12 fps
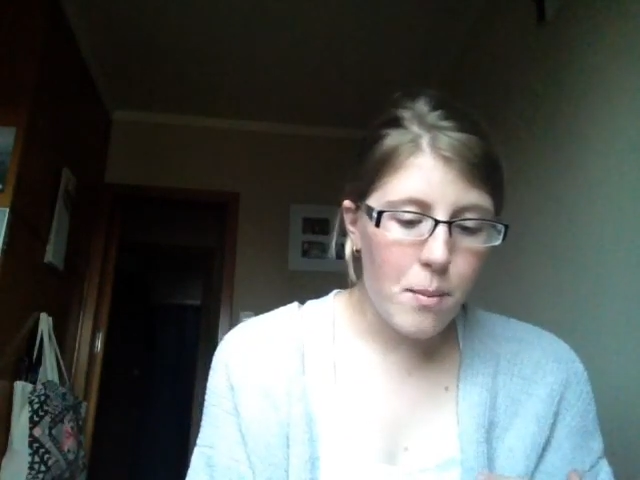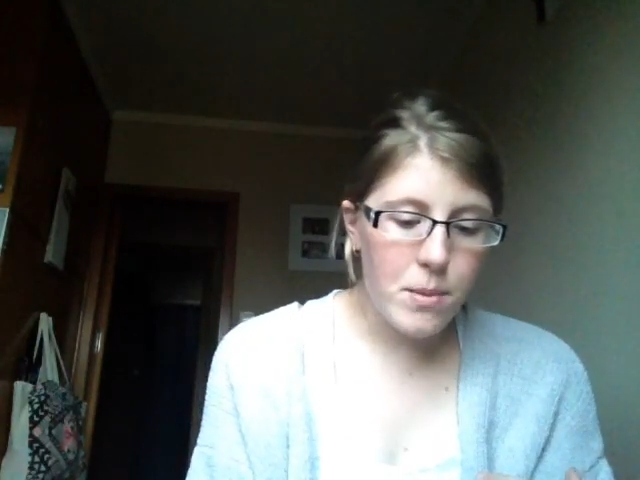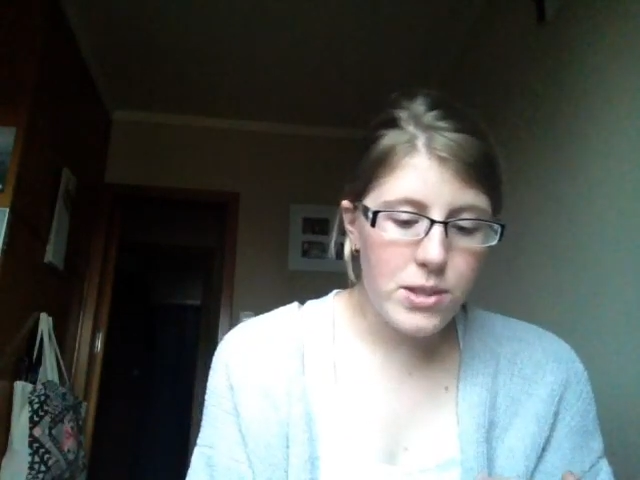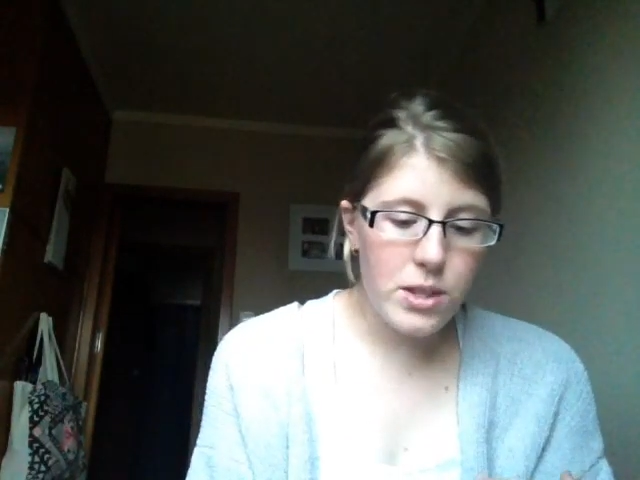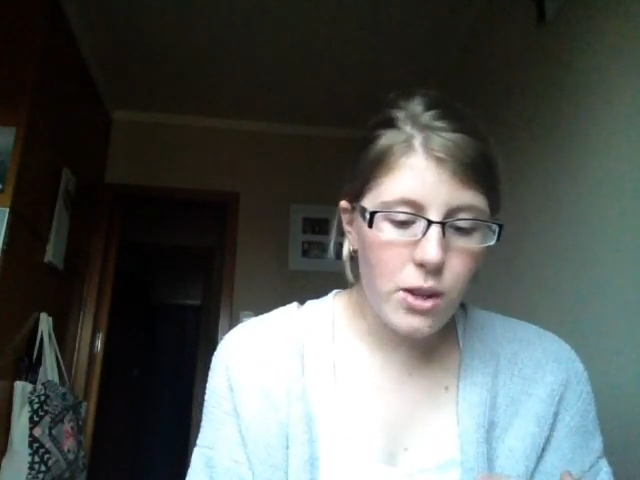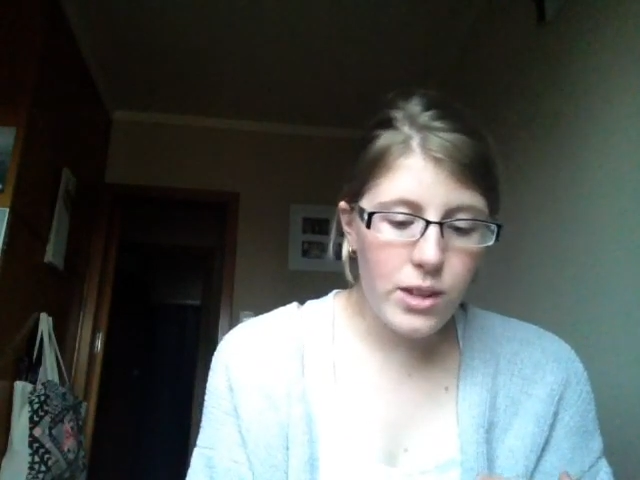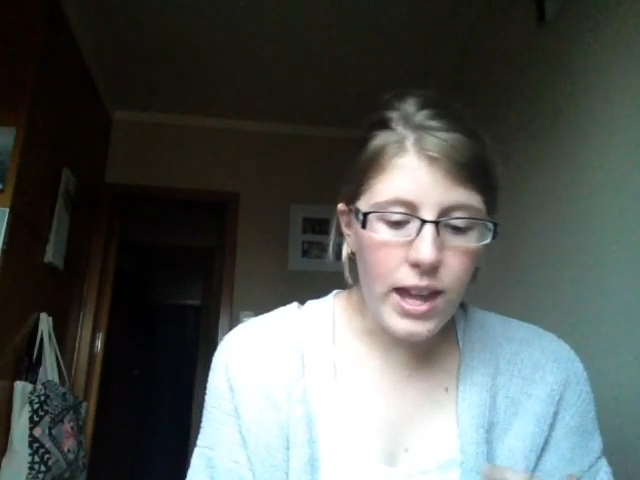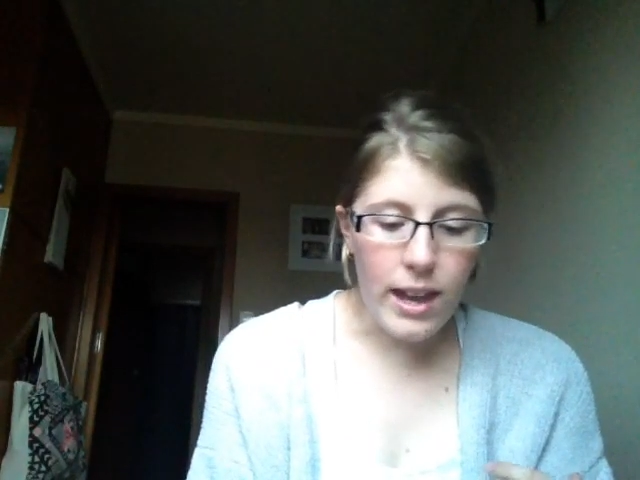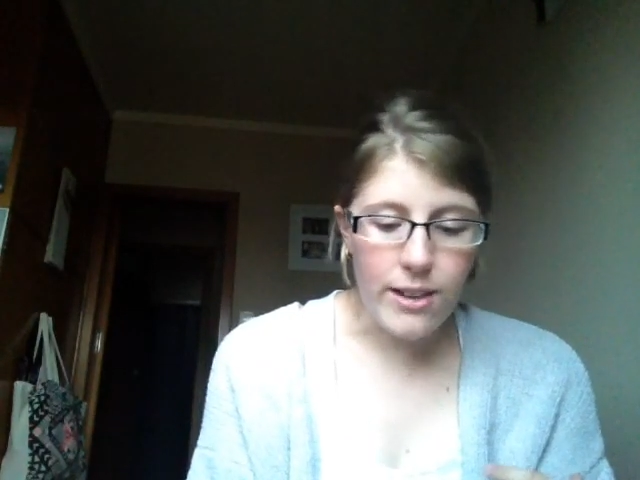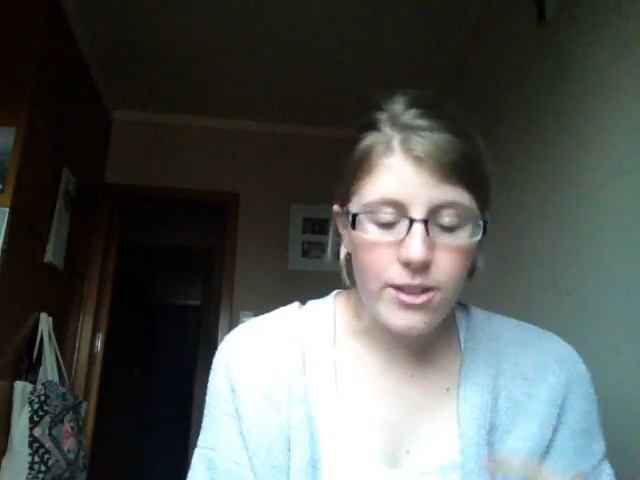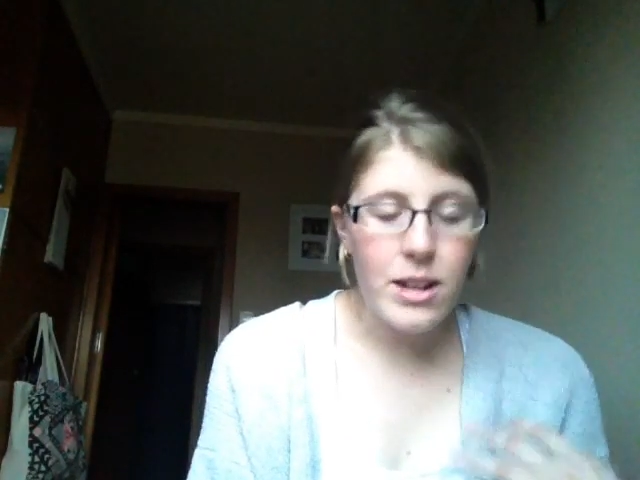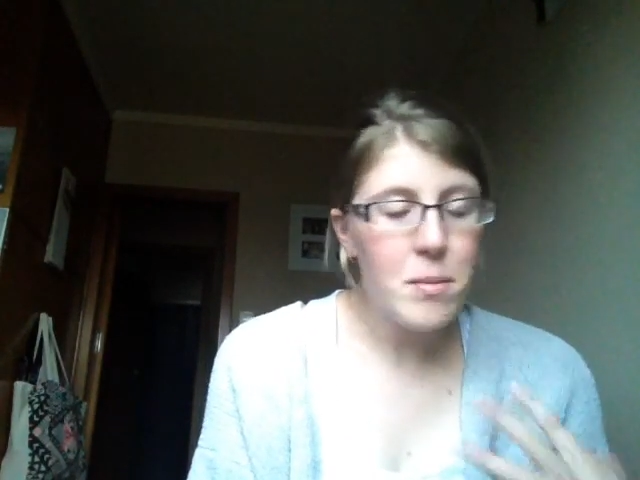So
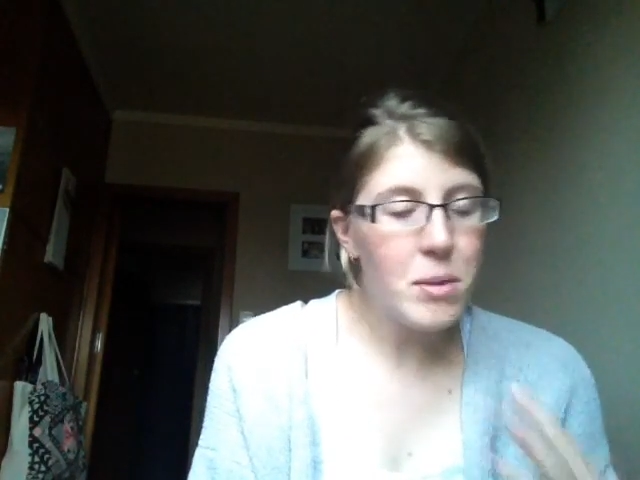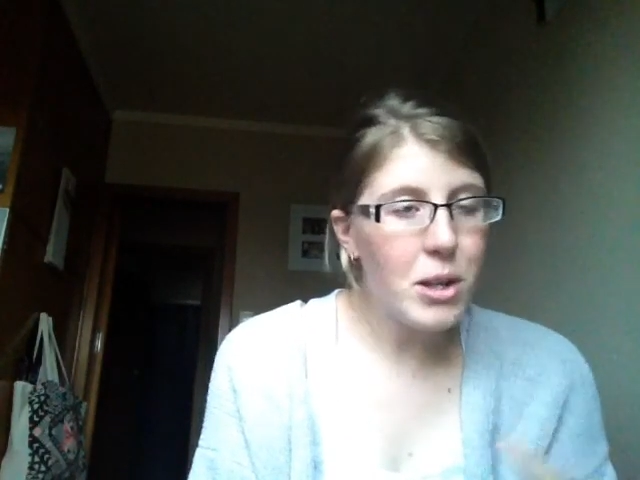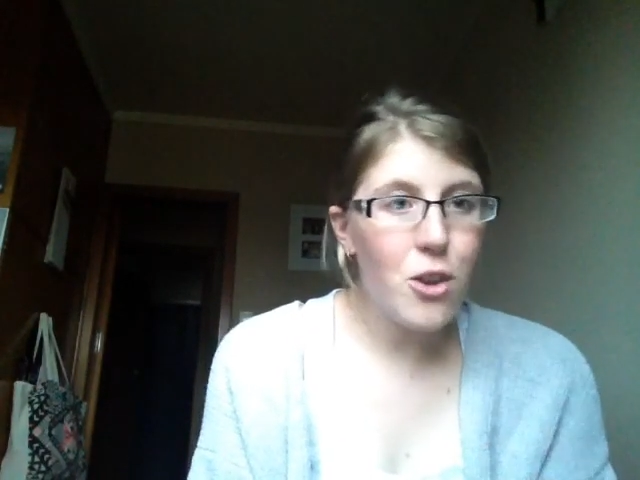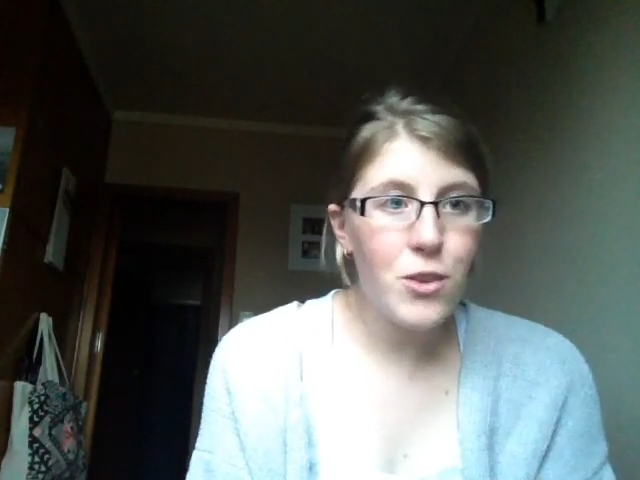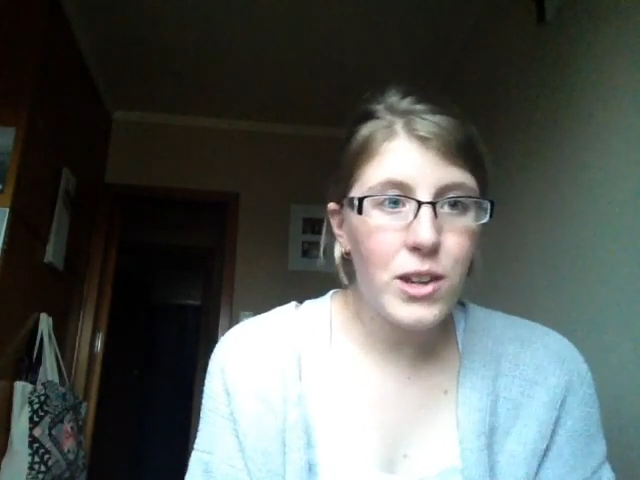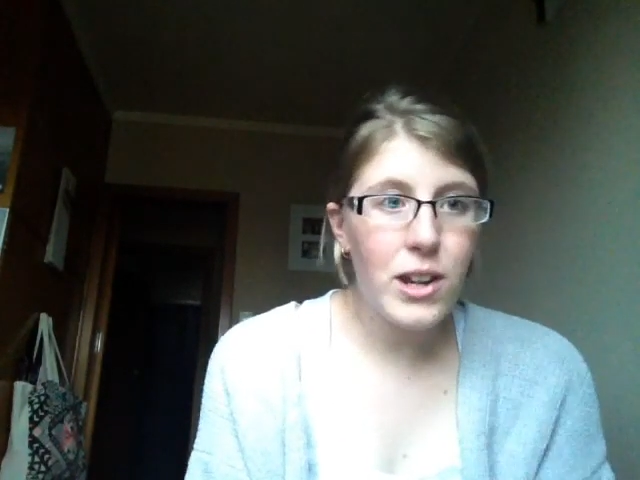let me know if you